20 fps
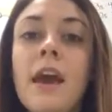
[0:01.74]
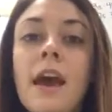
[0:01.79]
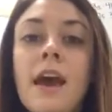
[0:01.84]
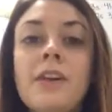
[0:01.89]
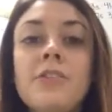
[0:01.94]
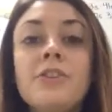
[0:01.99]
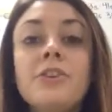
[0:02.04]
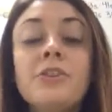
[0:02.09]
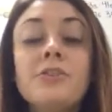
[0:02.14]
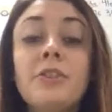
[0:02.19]

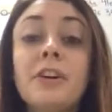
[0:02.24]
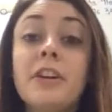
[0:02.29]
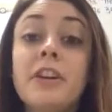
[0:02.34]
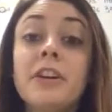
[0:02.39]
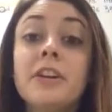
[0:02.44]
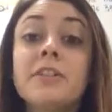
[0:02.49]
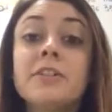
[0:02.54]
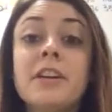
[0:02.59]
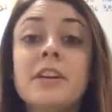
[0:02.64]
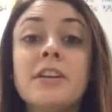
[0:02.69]
Hi third
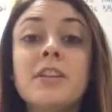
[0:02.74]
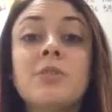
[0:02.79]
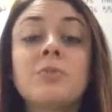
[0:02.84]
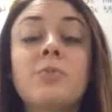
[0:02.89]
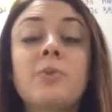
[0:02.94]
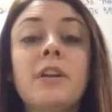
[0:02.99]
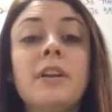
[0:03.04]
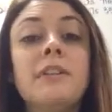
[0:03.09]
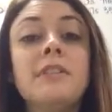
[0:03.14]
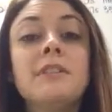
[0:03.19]
graders, I
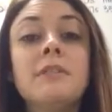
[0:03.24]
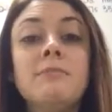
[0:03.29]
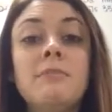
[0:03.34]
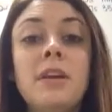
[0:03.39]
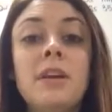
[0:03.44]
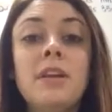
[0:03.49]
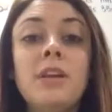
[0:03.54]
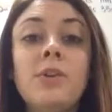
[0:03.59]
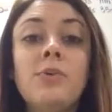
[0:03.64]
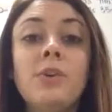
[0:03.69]
just wanted to
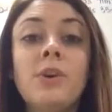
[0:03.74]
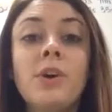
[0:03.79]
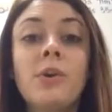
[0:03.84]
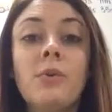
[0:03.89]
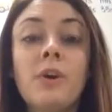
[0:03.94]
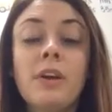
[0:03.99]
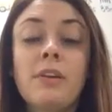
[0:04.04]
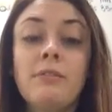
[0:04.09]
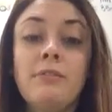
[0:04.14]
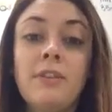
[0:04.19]
make you a
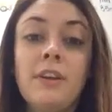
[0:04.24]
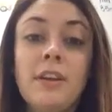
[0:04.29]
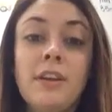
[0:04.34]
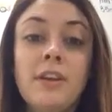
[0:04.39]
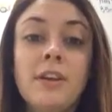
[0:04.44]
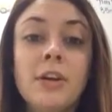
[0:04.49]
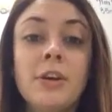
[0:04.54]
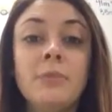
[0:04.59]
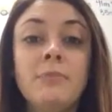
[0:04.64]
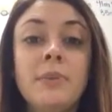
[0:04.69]
quick
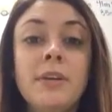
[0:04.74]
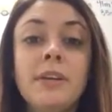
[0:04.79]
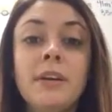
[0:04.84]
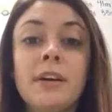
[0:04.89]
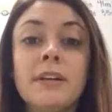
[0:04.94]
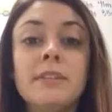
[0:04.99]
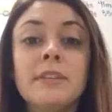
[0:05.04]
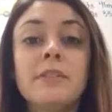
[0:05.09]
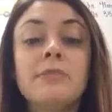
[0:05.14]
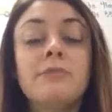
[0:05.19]
video
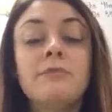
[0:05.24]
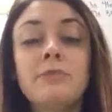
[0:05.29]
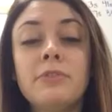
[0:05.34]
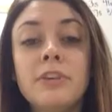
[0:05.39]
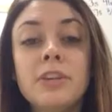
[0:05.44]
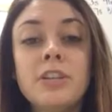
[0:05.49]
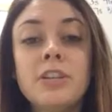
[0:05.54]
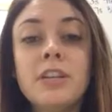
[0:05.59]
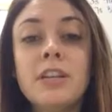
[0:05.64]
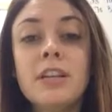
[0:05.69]
because
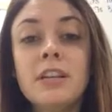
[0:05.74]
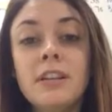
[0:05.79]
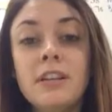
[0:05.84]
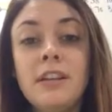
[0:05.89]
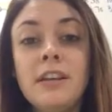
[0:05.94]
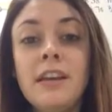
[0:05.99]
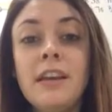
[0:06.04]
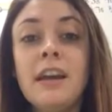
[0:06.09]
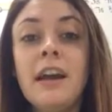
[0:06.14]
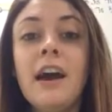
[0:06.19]

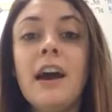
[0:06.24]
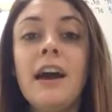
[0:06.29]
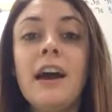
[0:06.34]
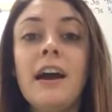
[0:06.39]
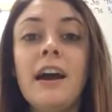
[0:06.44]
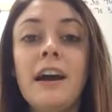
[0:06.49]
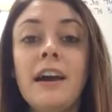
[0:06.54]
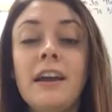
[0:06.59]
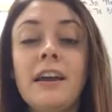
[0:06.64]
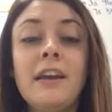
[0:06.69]
unfortunately
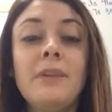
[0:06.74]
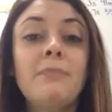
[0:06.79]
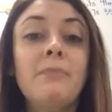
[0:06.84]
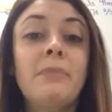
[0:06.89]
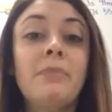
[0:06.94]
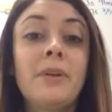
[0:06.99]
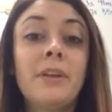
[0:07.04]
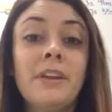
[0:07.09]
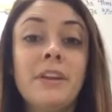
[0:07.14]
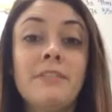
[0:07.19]
I
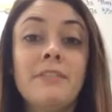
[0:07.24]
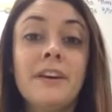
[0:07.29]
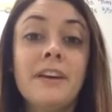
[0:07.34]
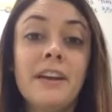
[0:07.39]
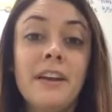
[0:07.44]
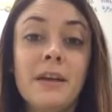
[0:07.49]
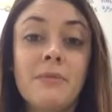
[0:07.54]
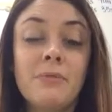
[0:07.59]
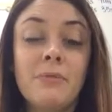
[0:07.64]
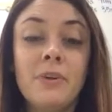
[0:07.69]
believe
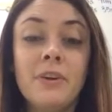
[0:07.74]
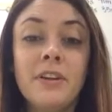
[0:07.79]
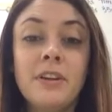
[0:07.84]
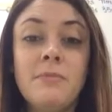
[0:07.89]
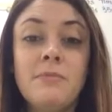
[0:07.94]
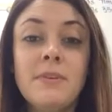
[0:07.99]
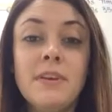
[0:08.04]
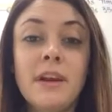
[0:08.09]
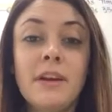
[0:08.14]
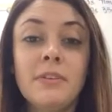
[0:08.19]
I am going
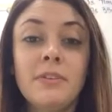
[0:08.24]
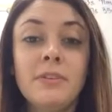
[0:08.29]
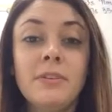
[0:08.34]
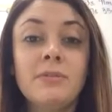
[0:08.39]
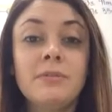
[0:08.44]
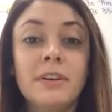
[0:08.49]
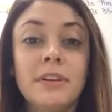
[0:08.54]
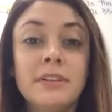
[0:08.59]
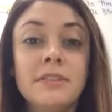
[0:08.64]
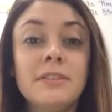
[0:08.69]
to be out
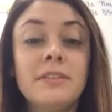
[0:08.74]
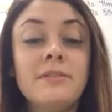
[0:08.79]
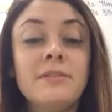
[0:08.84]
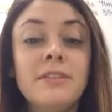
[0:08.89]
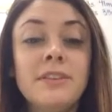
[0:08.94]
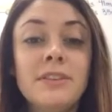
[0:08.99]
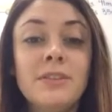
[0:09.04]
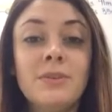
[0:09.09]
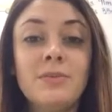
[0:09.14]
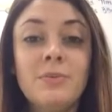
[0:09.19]
the rest
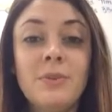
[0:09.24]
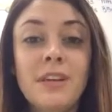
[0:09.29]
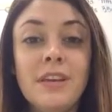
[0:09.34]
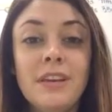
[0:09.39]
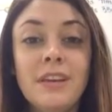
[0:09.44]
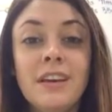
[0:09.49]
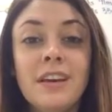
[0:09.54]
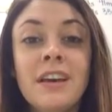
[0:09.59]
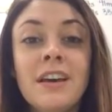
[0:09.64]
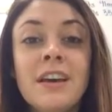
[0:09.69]
of this
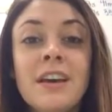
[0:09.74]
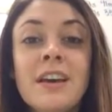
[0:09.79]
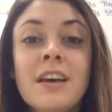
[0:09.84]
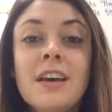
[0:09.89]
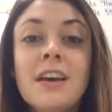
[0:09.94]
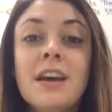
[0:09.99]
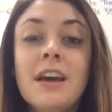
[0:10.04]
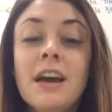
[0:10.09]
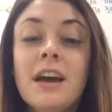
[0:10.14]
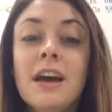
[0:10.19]
week.
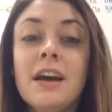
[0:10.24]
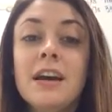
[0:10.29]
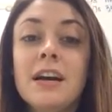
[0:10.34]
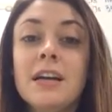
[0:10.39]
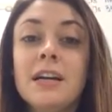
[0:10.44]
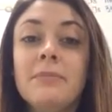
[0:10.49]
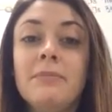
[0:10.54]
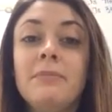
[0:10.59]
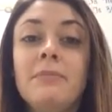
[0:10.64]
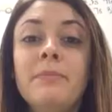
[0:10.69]

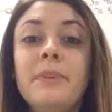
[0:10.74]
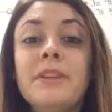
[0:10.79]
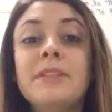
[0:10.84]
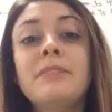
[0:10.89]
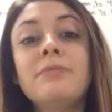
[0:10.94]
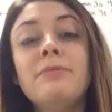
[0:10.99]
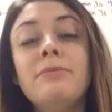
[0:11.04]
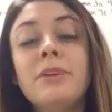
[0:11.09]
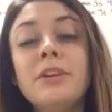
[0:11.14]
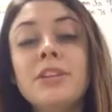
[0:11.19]

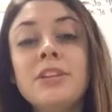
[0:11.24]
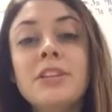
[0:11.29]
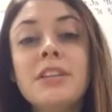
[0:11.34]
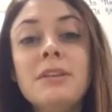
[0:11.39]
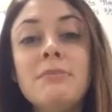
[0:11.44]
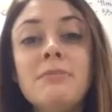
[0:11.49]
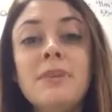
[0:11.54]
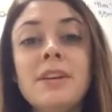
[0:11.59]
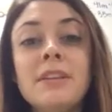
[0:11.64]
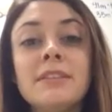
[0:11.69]
It's
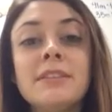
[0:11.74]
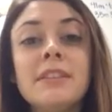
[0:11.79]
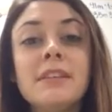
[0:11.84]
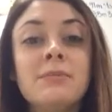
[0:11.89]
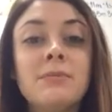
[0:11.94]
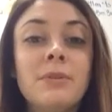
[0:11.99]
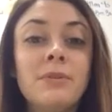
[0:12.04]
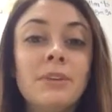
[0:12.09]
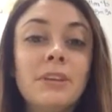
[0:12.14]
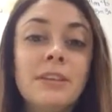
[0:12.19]
unfortunate because
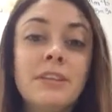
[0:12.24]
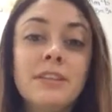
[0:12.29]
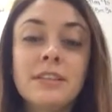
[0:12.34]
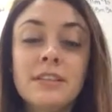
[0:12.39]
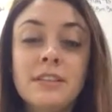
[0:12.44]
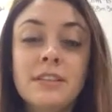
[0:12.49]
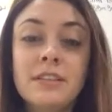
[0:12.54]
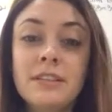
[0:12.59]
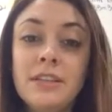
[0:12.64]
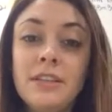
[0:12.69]
I won't get
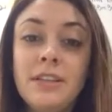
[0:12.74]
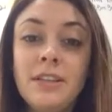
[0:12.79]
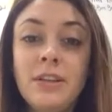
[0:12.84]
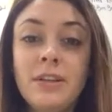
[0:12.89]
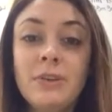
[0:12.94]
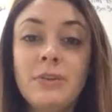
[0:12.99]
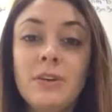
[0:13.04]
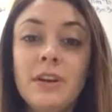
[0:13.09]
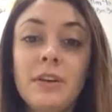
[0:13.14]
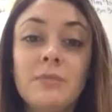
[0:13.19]
to see
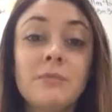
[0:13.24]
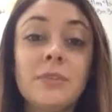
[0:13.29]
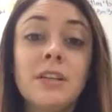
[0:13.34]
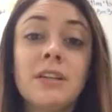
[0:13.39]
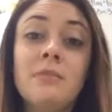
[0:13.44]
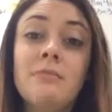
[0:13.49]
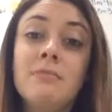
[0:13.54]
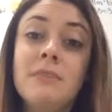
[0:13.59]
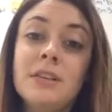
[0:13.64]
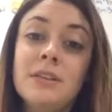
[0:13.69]
you and I'm
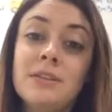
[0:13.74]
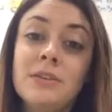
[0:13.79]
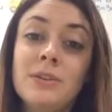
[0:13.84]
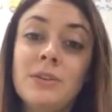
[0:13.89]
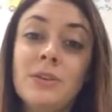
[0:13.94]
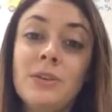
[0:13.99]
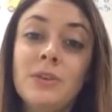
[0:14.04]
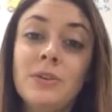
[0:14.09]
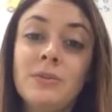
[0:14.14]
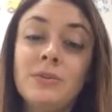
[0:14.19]
going to
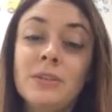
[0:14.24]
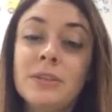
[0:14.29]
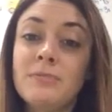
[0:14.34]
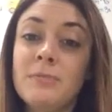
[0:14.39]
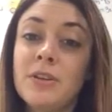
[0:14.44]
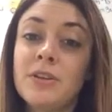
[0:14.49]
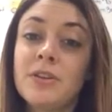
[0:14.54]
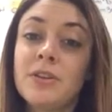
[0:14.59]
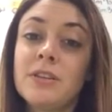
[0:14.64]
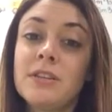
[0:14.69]
miss you,
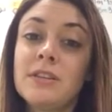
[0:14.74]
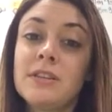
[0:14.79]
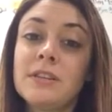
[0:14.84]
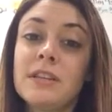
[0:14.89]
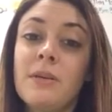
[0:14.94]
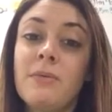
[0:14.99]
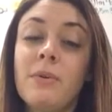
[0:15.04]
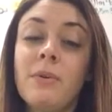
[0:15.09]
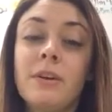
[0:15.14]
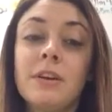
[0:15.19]
especially
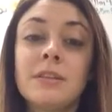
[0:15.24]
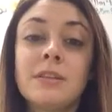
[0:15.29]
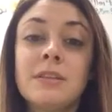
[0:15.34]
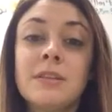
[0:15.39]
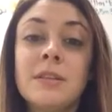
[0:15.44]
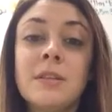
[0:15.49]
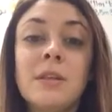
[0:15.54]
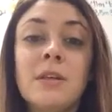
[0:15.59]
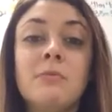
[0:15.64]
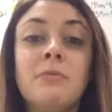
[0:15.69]
since I won't get to
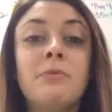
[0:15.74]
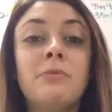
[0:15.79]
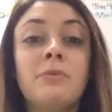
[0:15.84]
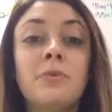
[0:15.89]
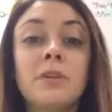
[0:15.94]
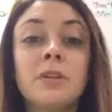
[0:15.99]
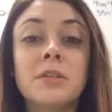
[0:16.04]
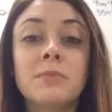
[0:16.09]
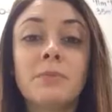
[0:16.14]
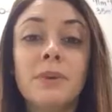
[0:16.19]
see you
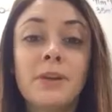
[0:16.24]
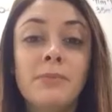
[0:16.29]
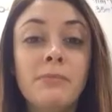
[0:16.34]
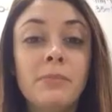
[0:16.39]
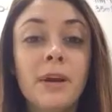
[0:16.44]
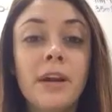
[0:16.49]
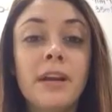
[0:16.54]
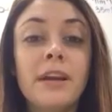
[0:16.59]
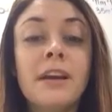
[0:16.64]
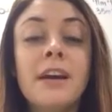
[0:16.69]
before spring
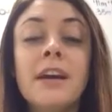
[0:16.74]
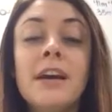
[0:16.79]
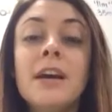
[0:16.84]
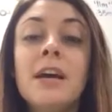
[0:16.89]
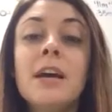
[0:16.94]
break.